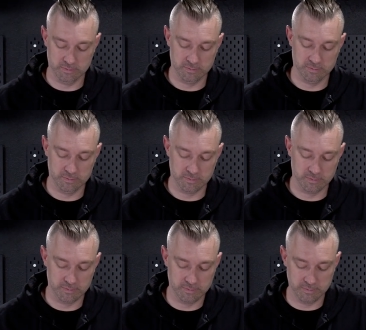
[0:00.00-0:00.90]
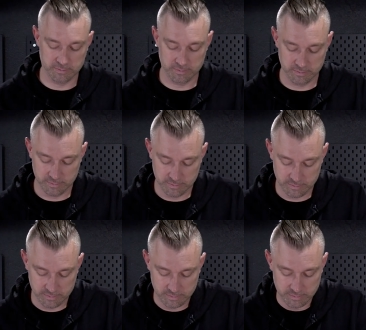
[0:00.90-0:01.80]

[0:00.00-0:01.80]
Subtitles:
Nobody speaks.